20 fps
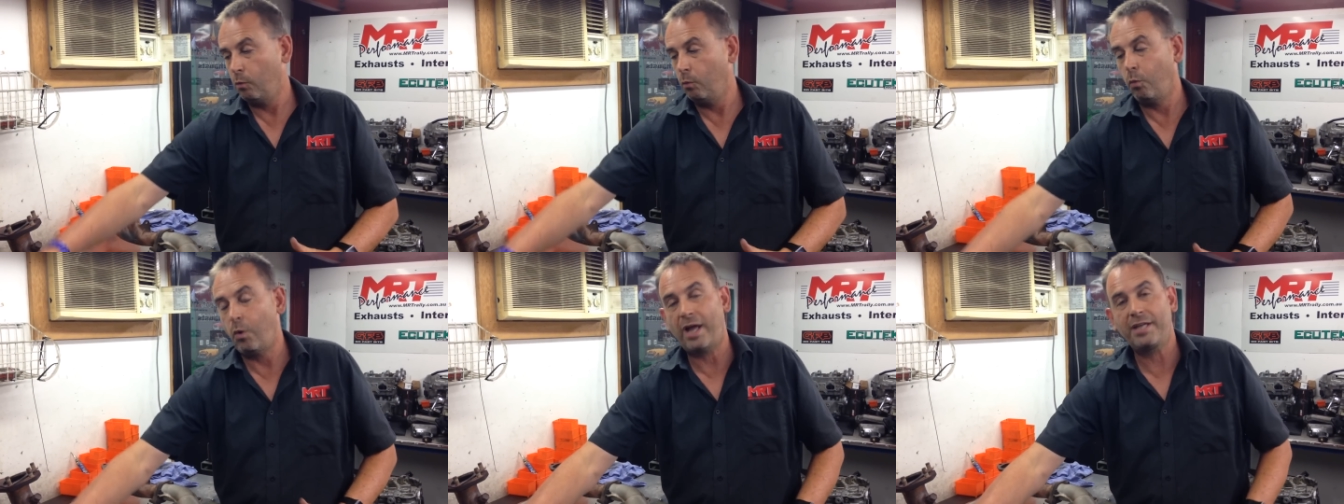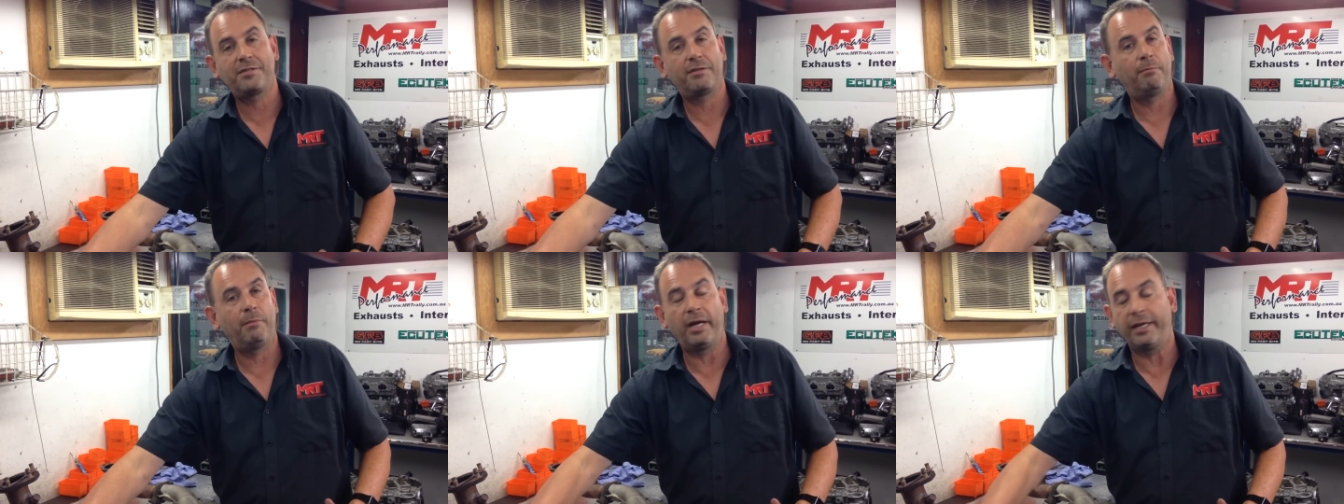
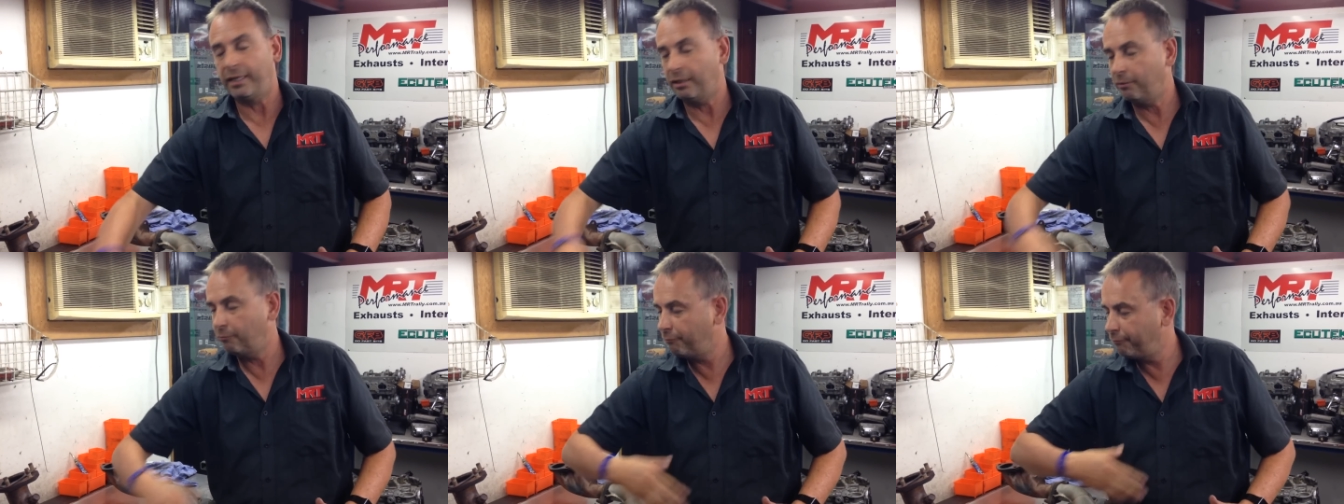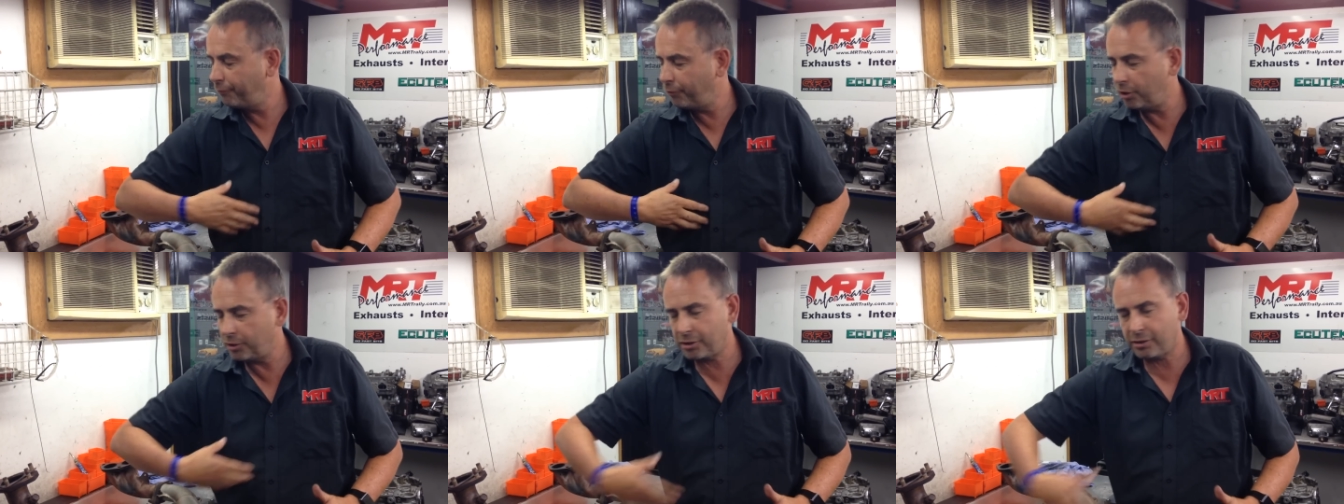waste the money.
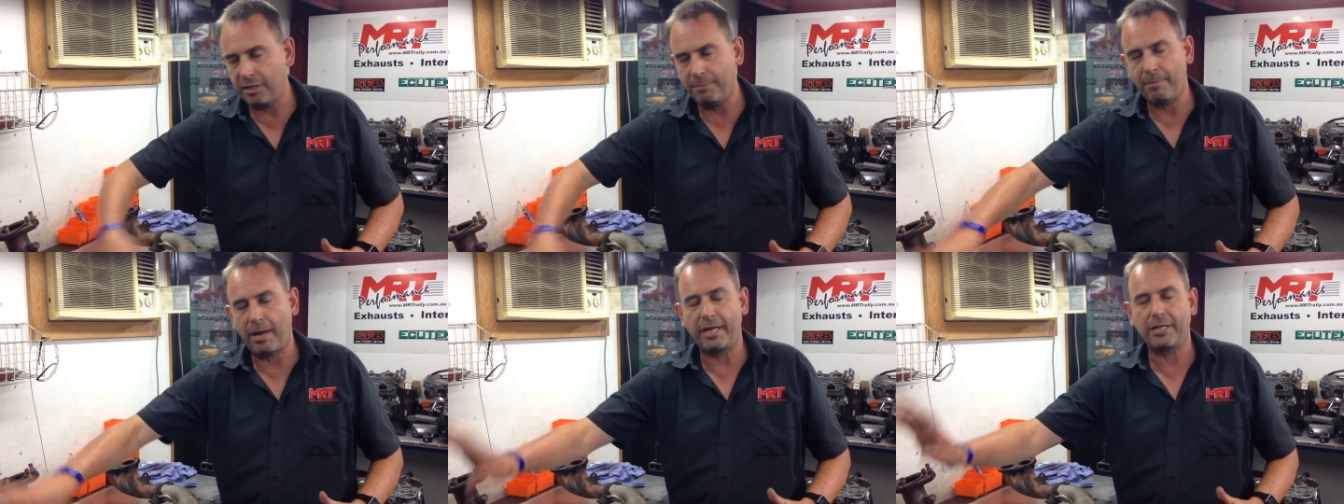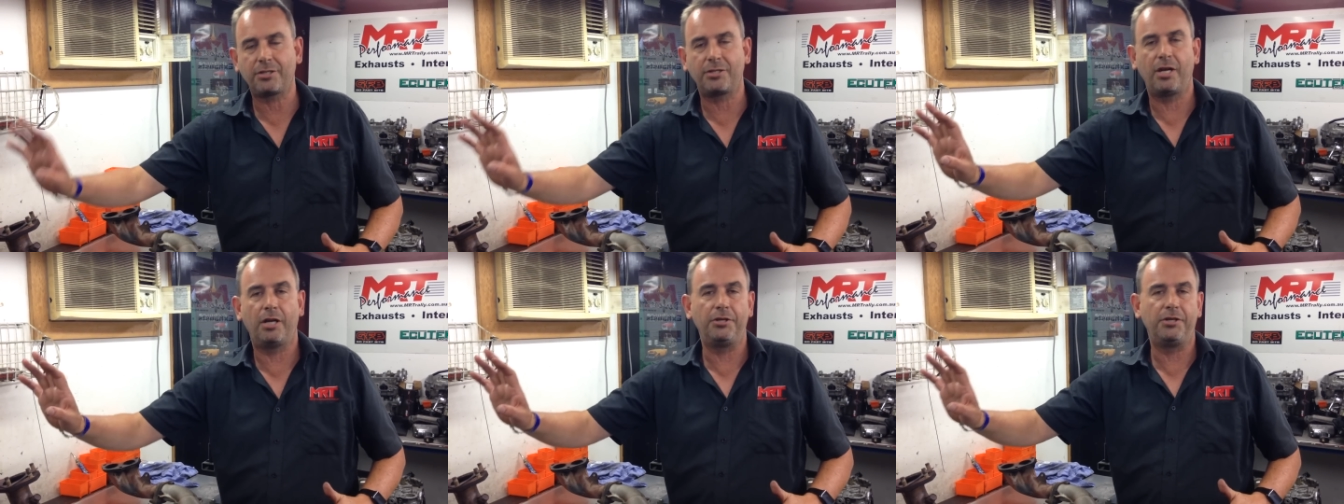Virtually
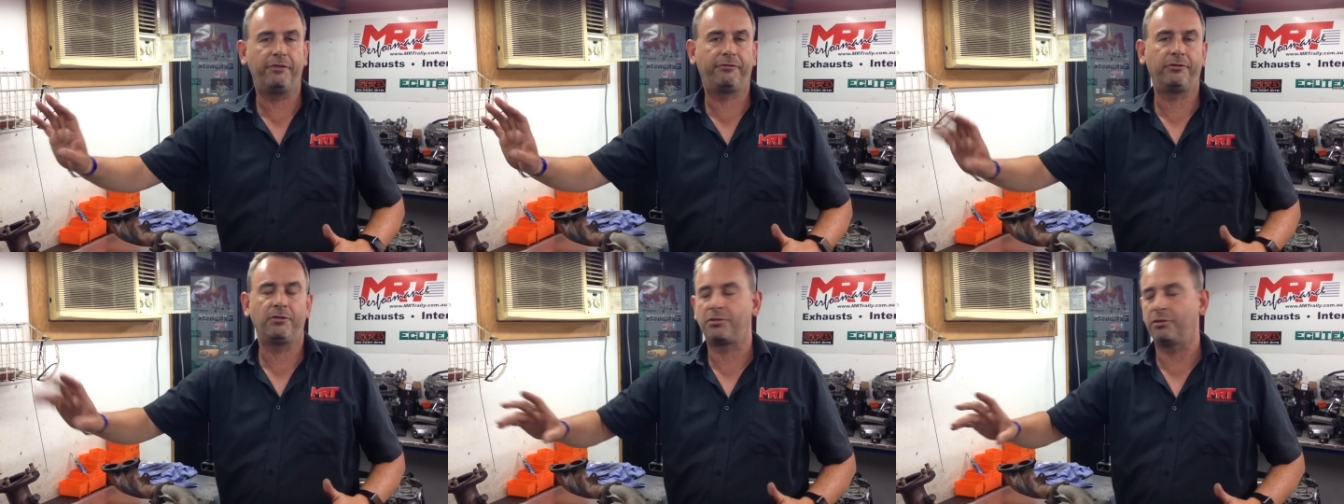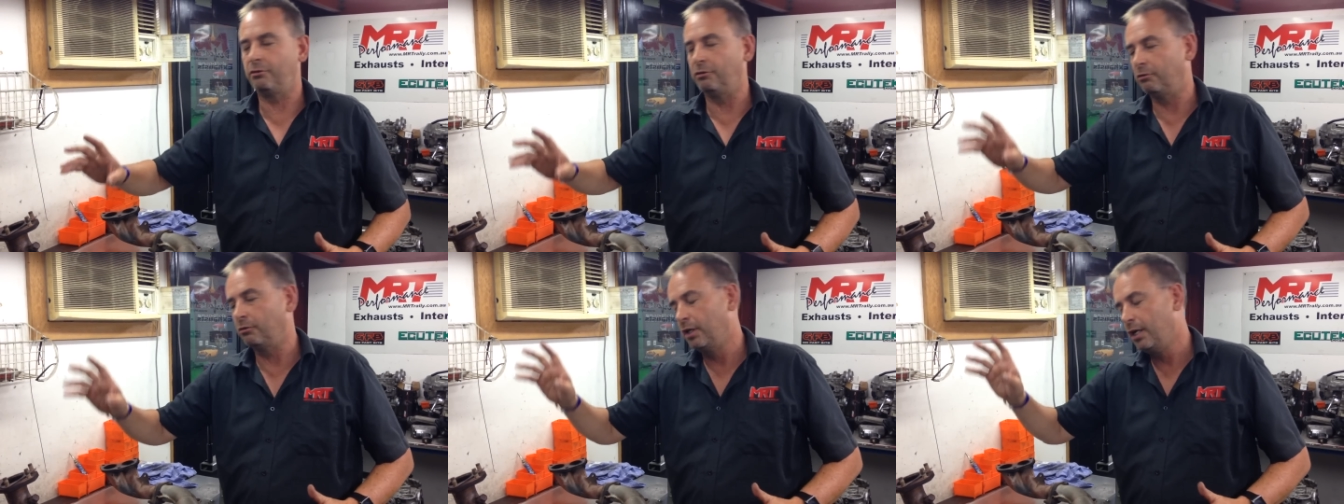makes no
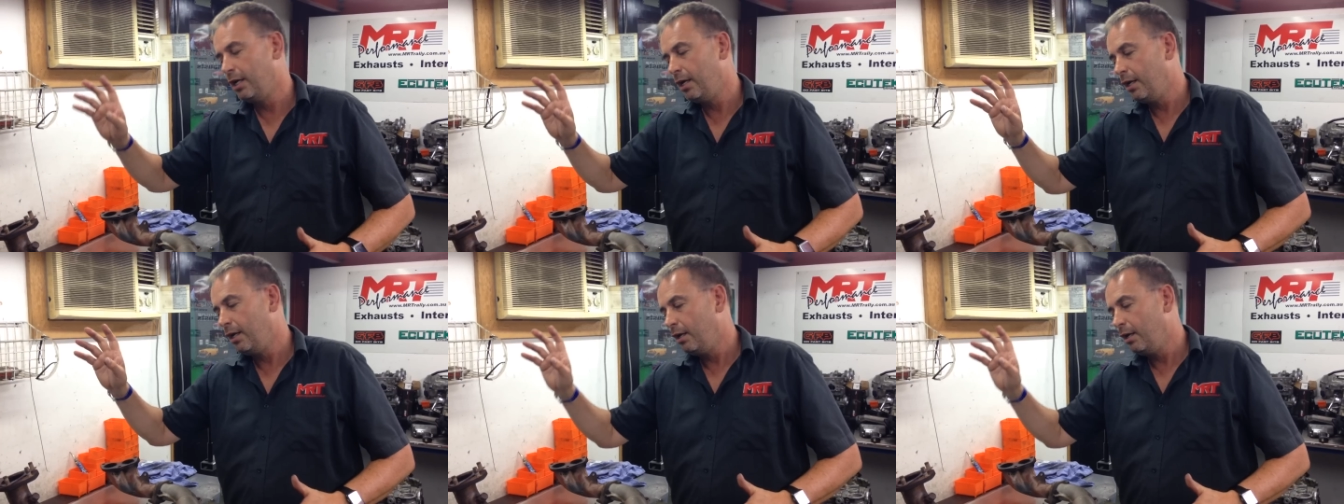difference at all.